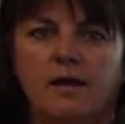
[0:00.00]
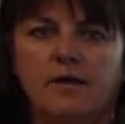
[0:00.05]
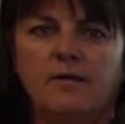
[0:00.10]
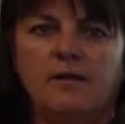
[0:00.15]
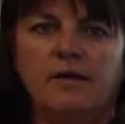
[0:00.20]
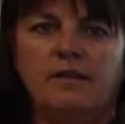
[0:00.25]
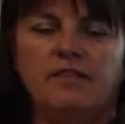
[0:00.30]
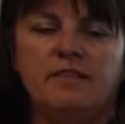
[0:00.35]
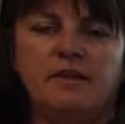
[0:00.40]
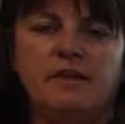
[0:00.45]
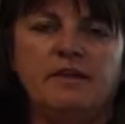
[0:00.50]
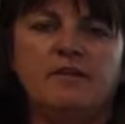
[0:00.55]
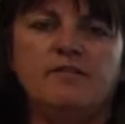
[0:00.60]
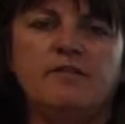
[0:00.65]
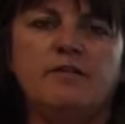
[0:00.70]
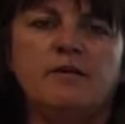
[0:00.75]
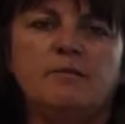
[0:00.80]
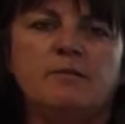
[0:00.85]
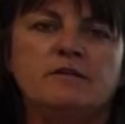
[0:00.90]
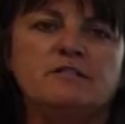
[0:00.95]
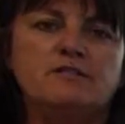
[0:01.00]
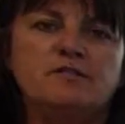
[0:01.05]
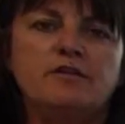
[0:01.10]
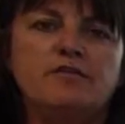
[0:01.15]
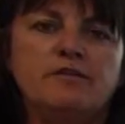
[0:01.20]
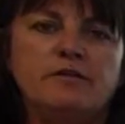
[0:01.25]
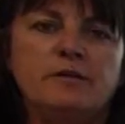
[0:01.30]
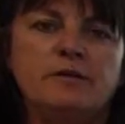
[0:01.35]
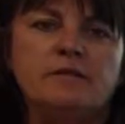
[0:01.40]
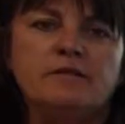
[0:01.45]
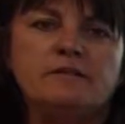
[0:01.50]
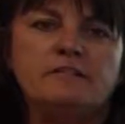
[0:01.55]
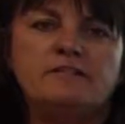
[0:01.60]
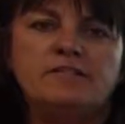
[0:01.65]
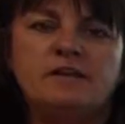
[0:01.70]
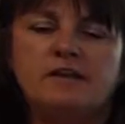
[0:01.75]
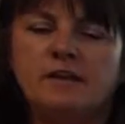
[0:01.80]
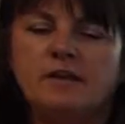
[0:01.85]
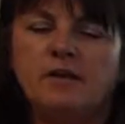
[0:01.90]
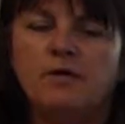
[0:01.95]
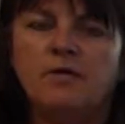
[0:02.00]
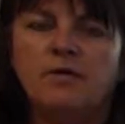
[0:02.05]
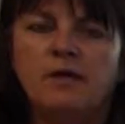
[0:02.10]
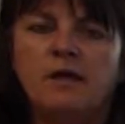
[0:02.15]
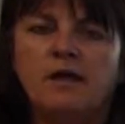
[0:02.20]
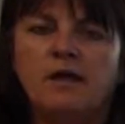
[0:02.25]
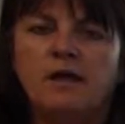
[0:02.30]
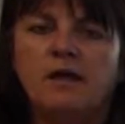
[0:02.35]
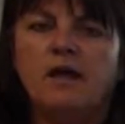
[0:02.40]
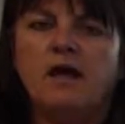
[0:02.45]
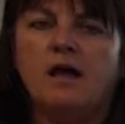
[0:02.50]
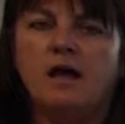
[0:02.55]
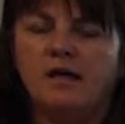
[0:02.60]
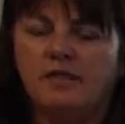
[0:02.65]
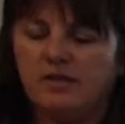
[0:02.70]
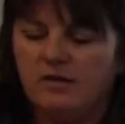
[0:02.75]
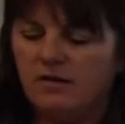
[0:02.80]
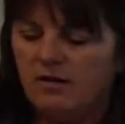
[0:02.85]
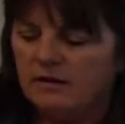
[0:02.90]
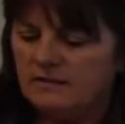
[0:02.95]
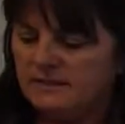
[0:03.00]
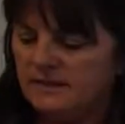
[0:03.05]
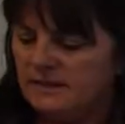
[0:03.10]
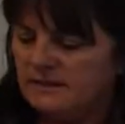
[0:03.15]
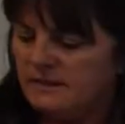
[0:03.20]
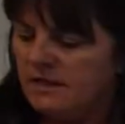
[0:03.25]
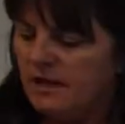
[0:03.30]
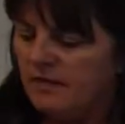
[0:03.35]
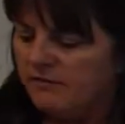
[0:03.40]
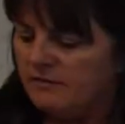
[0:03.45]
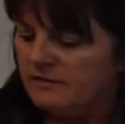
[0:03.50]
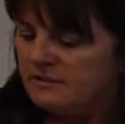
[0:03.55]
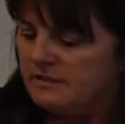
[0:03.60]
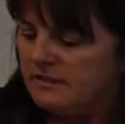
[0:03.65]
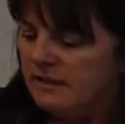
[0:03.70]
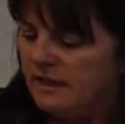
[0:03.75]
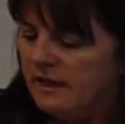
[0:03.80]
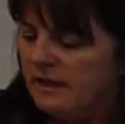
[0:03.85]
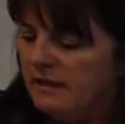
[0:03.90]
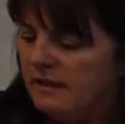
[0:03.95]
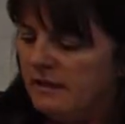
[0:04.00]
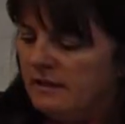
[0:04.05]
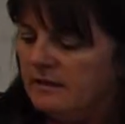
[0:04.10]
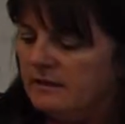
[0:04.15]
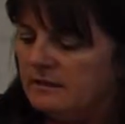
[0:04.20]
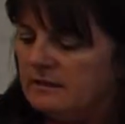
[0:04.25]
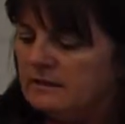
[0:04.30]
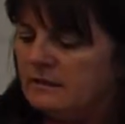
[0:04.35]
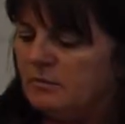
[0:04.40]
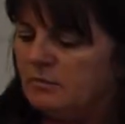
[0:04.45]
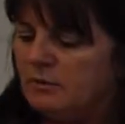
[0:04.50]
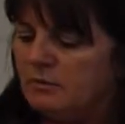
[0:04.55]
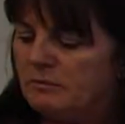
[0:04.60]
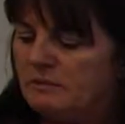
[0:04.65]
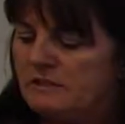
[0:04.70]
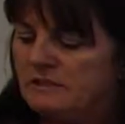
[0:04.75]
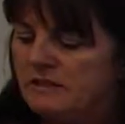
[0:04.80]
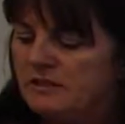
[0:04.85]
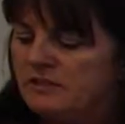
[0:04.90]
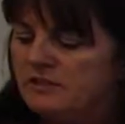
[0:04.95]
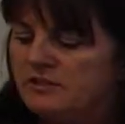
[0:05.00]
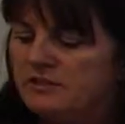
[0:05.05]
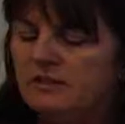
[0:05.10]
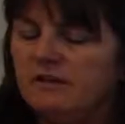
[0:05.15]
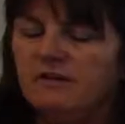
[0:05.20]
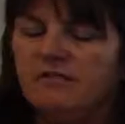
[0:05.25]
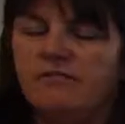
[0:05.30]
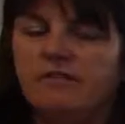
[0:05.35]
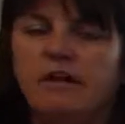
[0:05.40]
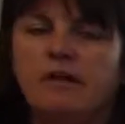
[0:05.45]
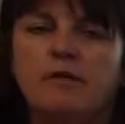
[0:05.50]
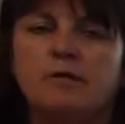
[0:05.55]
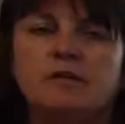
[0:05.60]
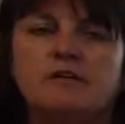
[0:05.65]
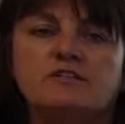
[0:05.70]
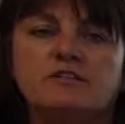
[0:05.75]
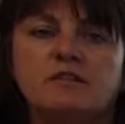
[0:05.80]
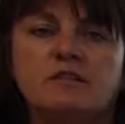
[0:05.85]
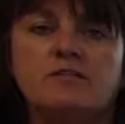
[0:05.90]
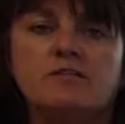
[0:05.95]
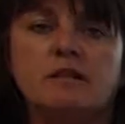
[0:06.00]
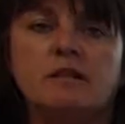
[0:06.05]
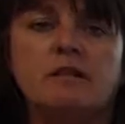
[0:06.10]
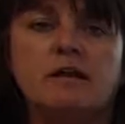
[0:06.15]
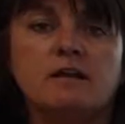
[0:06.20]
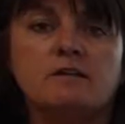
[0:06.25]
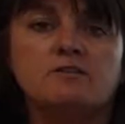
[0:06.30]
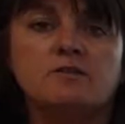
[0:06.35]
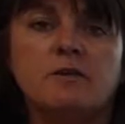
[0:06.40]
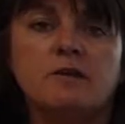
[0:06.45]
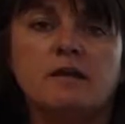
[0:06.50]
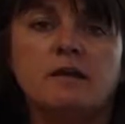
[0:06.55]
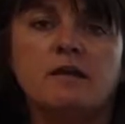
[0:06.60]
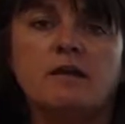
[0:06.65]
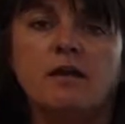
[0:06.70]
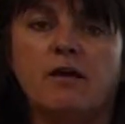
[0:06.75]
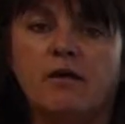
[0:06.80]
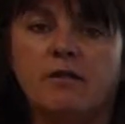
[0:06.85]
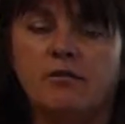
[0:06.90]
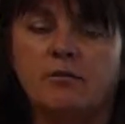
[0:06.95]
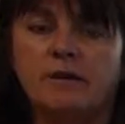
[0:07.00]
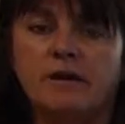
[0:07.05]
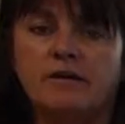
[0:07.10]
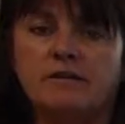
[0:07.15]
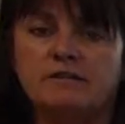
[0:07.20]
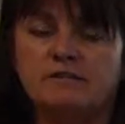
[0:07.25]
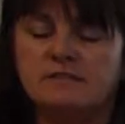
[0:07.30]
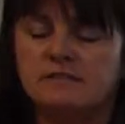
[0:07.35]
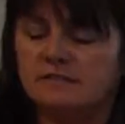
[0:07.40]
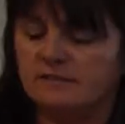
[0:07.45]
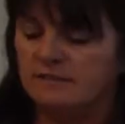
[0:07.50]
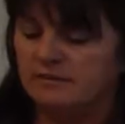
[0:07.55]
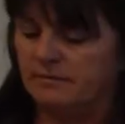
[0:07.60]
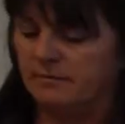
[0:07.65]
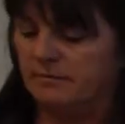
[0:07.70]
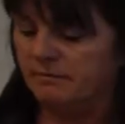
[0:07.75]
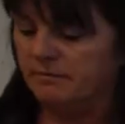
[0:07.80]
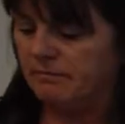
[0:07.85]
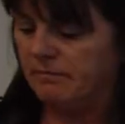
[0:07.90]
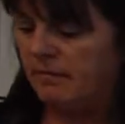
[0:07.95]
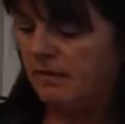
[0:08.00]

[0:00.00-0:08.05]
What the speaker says: Alright, thank you very much for viewing this video. The content covered today is implementation and evaluation of an electronic health record system.